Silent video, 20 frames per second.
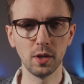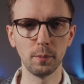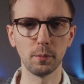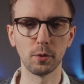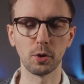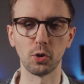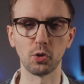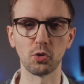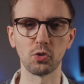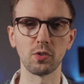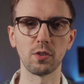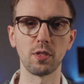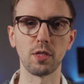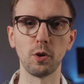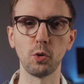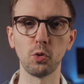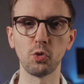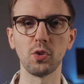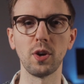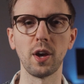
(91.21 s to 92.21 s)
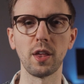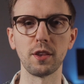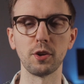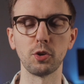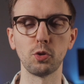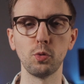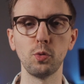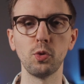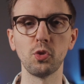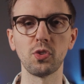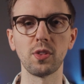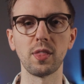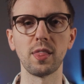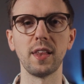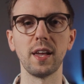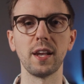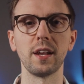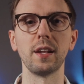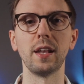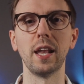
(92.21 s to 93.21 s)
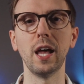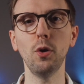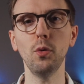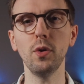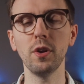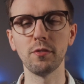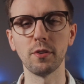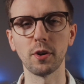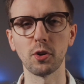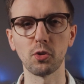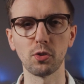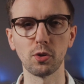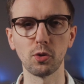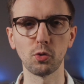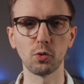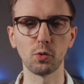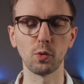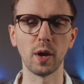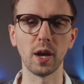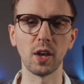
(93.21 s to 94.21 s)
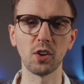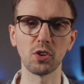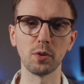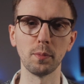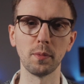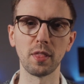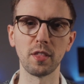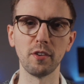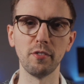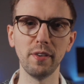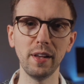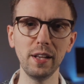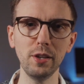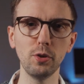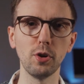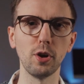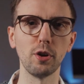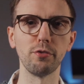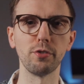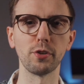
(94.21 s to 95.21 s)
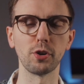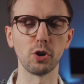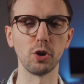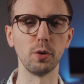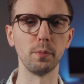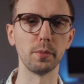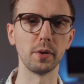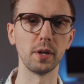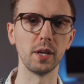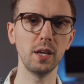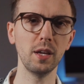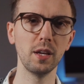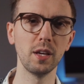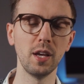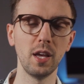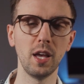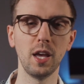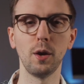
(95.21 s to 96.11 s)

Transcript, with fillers: because those are the tools that allow investors to estimate the value of a company,